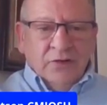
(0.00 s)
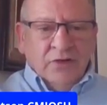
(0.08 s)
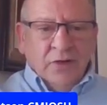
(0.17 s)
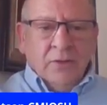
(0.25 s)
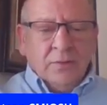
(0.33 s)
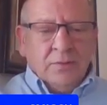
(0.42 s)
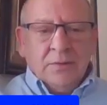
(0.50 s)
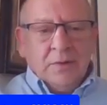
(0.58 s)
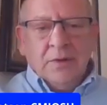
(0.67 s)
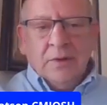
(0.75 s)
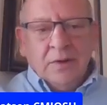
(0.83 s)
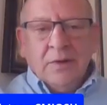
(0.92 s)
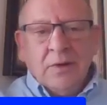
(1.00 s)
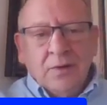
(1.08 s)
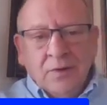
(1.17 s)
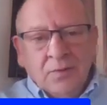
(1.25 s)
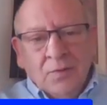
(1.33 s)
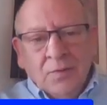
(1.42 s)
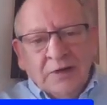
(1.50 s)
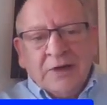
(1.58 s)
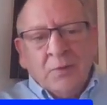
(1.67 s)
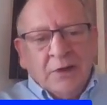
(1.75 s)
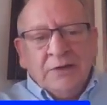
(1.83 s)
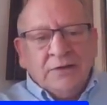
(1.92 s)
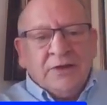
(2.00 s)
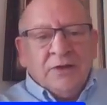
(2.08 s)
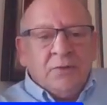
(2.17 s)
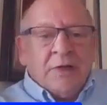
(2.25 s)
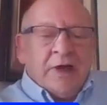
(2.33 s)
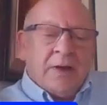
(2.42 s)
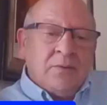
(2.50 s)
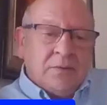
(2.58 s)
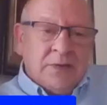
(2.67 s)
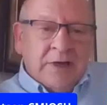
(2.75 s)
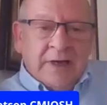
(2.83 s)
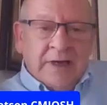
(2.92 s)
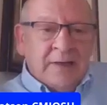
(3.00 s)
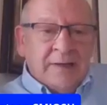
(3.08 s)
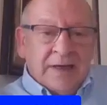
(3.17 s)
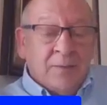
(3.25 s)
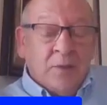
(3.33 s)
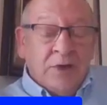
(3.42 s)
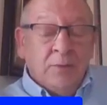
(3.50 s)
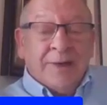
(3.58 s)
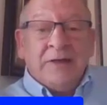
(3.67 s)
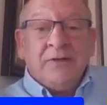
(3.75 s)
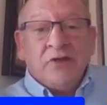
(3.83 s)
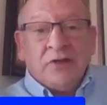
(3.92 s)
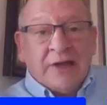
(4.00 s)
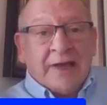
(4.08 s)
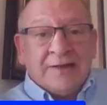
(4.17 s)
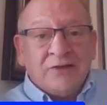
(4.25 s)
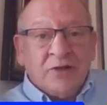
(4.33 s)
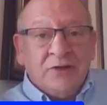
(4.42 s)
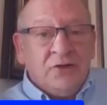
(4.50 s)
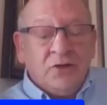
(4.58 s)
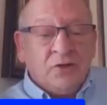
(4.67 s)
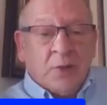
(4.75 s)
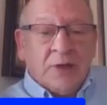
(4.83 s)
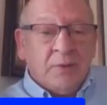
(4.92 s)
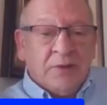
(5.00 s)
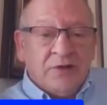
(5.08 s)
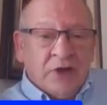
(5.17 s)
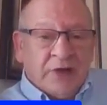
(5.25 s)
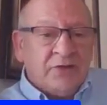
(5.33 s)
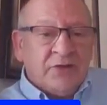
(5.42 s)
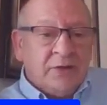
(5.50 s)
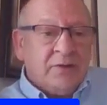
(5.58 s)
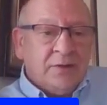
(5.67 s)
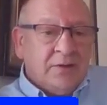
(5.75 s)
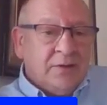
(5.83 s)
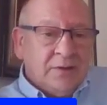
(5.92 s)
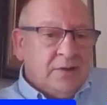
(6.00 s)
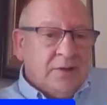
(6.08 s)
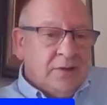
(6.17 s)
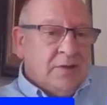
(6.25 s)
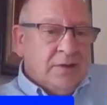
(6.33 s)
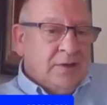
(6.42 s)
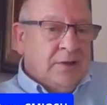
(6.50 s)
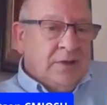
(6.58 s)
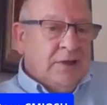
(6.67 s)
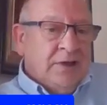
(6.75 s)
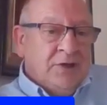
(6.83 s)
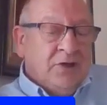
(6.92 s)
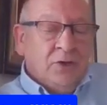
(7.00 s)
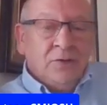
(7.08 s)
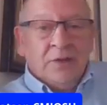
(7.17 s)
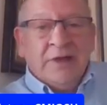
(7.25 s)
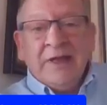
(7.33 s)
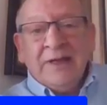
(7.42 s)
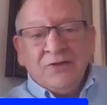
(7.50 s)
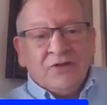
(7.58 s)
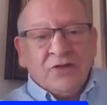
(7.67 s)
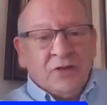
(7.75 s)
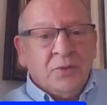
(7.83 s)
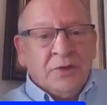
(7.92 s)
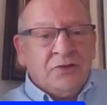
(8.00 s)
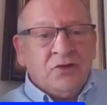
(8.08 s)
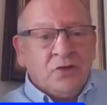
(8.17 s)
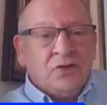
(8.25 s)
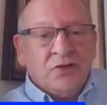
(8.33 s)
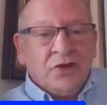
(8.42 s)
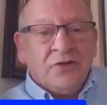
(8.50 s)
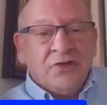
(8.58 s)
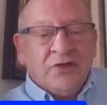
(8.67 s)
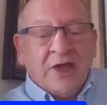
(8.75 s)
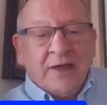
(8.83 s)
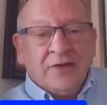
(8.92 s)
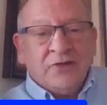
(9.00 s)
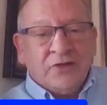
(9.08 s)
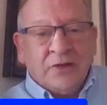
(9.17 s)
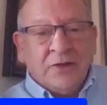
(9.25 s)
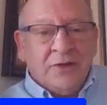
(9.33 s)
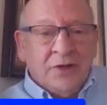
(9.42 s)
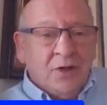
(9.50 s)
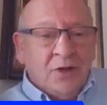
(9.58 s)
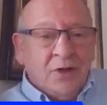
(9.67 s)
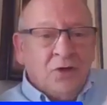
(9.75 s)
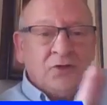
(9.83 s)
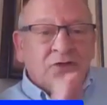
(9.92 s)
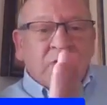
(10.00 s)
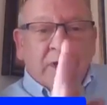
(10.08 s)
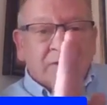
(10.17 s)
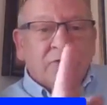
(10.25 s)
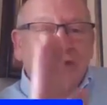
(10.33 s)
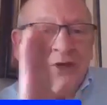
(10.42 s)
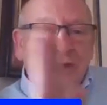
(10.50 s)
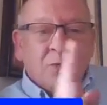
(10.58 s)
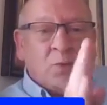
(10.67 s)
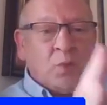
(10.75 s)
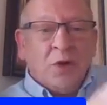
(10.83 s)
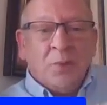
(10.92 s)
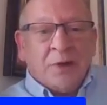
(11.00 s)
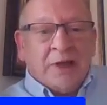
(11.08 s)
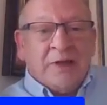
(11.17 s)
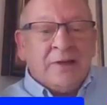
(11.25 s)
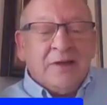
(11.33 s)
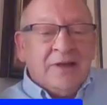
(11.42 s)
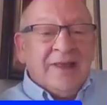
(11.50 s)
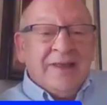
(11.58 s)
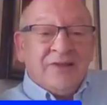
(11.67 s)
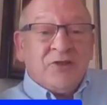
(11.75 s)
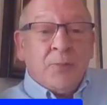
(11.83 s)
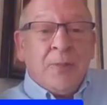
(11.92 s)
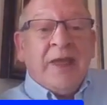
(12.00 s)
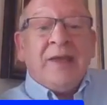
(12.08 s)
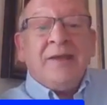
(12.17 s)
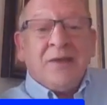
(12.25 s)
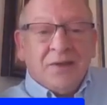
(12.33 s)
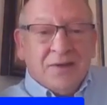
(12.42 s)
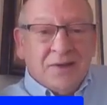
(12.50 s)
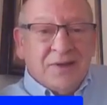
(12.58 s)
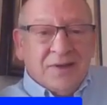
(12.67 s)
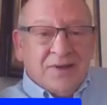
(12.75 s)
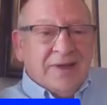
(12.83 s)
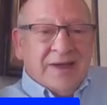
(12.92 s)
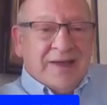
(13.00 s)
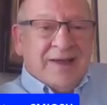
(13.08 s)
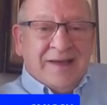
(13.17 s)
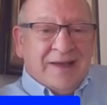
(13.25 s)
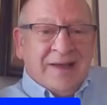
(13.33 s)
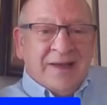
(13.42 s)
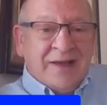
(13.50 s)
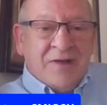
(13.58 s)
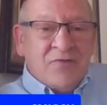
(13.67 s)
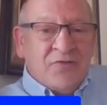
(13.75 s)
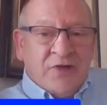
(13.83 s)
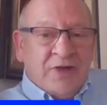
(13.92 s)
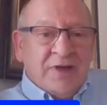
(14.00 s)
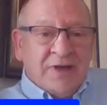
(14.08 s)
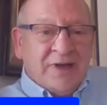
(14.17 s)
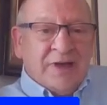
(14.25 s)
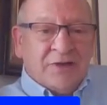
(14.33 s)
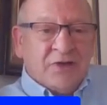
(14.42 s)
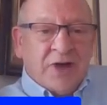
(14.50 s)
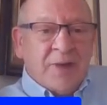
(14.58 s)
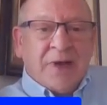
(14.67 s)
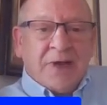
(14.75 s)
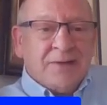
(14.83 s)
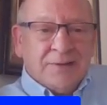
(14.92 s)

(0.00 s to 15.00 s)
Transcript: So, what I will do now, I will mention actually, just while we're chatting, you don't need to adjust your sets. Your sets are not bothering, it's me. I have a tremor.